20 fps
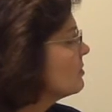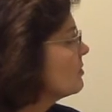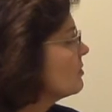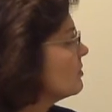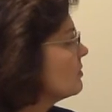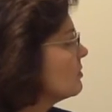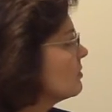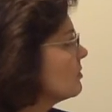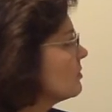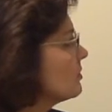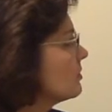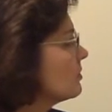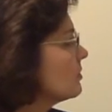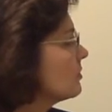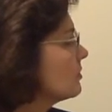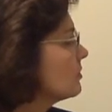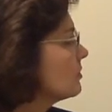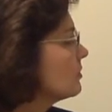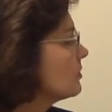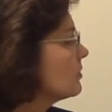
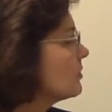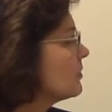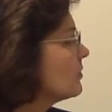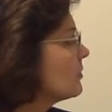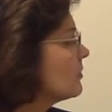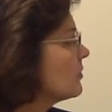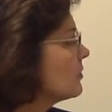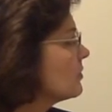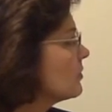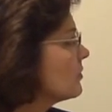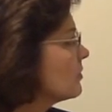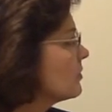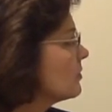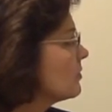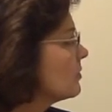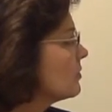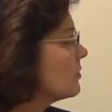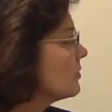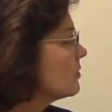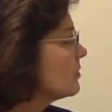
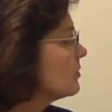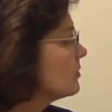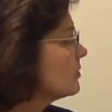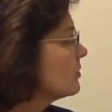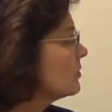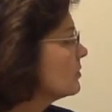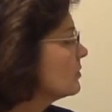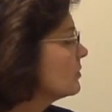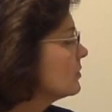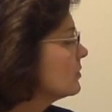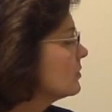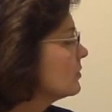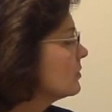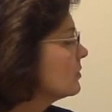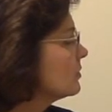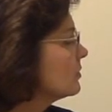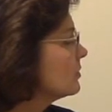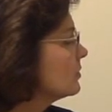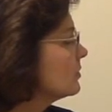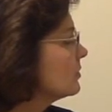
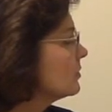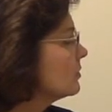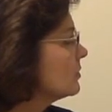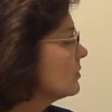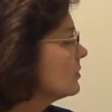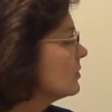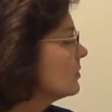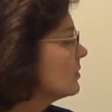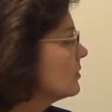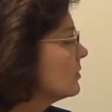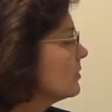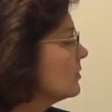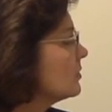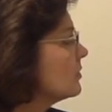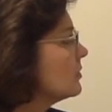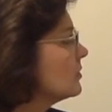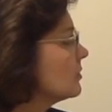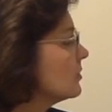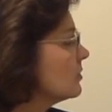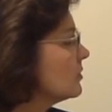
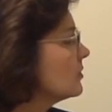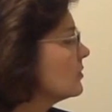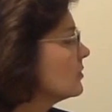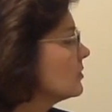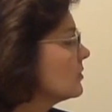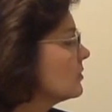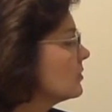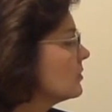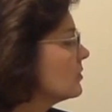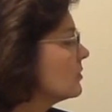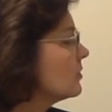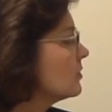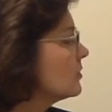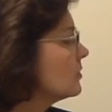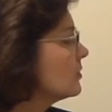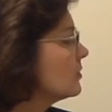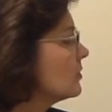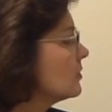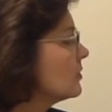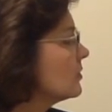
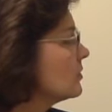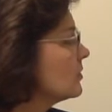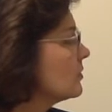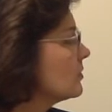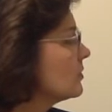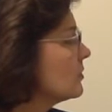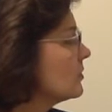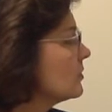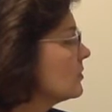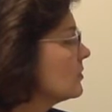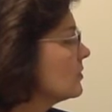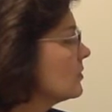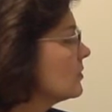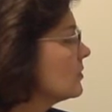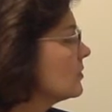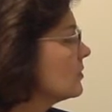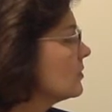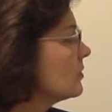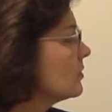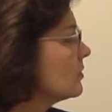
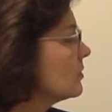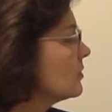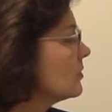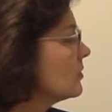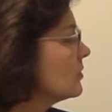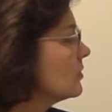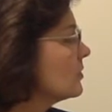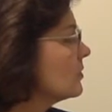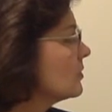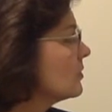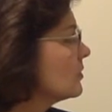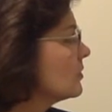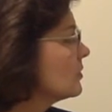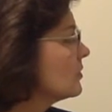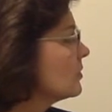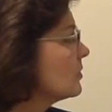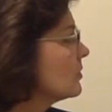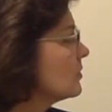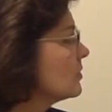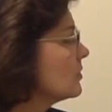
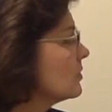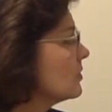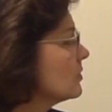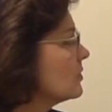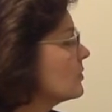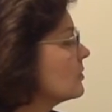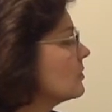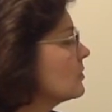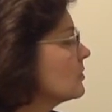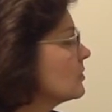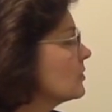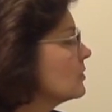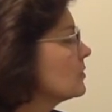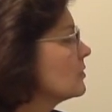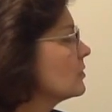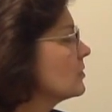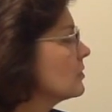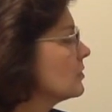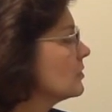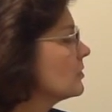(silent)